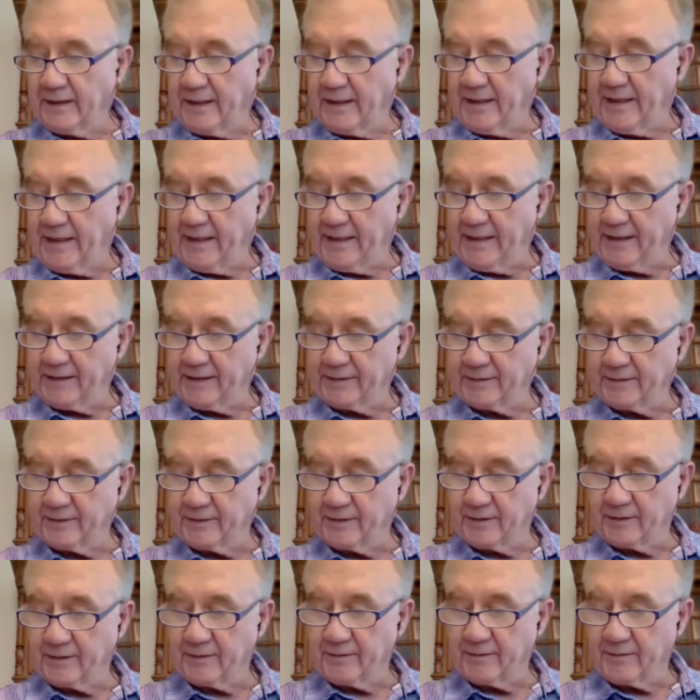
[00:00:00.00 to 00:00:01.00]
And
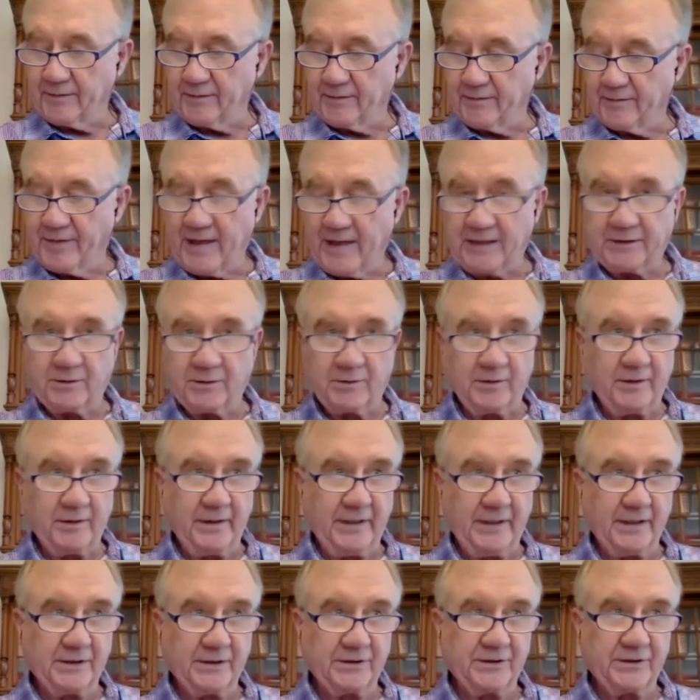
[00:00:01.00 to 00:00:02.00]
that
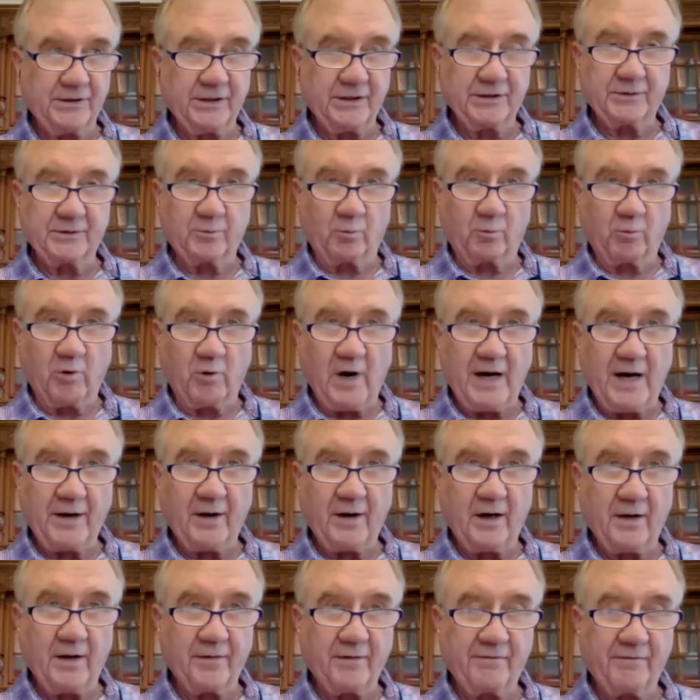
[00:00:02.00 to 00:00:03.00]
is just right
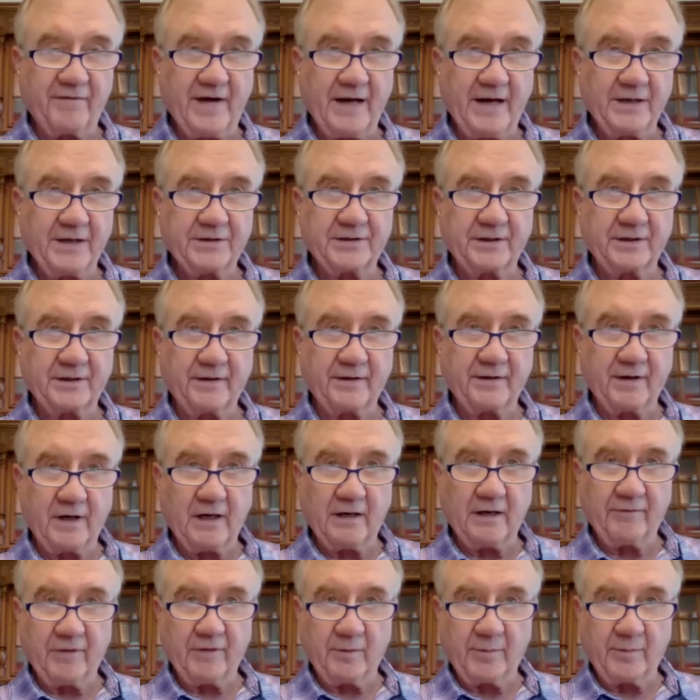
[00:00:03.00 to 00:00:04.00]
on the face
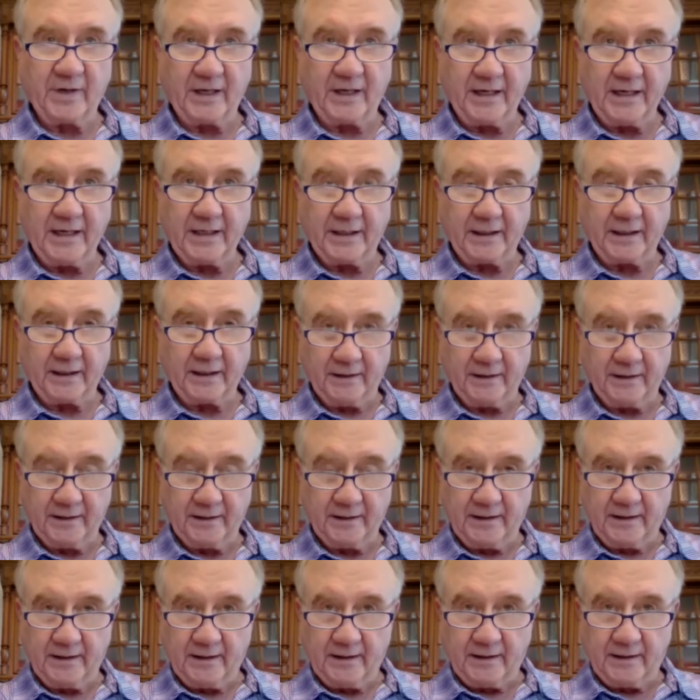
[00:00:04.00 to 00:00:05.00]
of the beginning
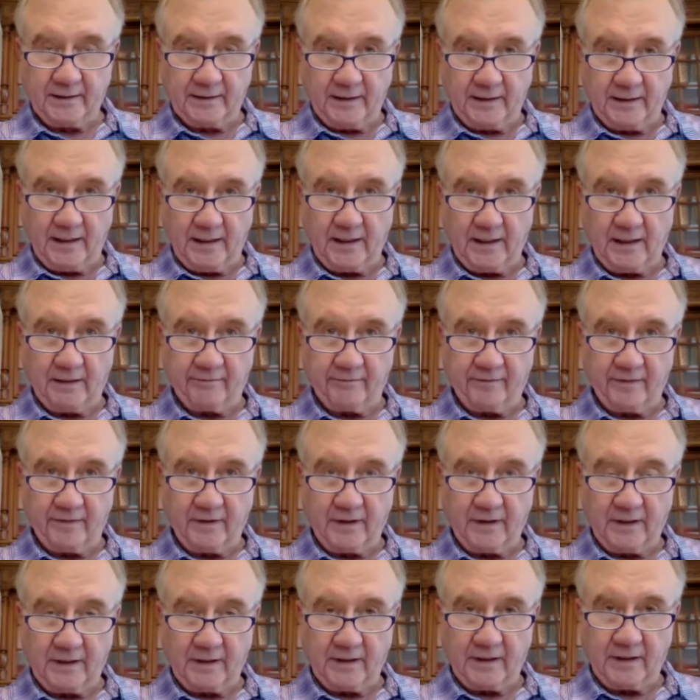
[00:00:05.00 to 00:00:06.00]
of
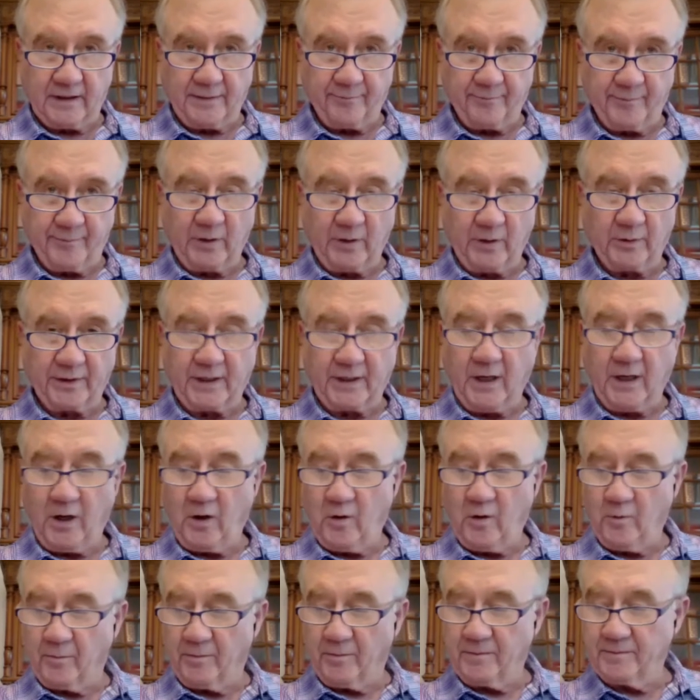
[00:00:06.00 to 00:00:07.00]
building a
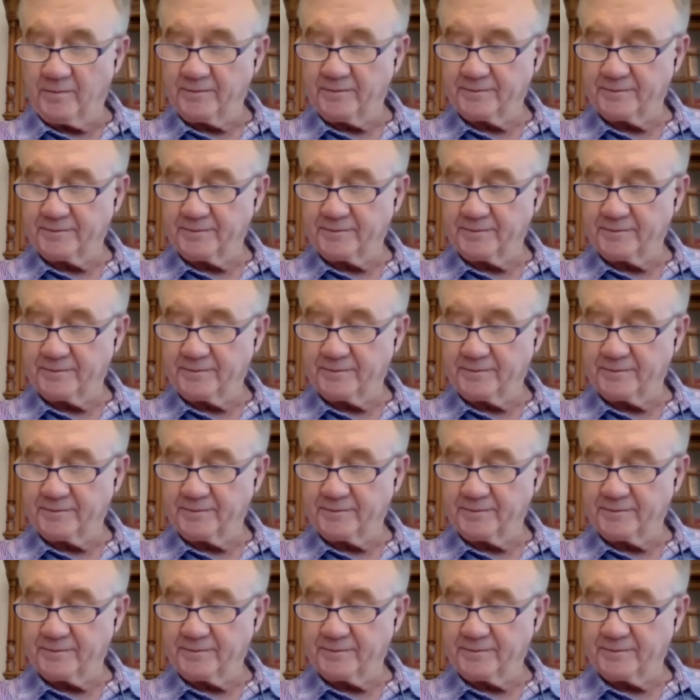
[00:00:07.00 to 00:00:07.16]
home.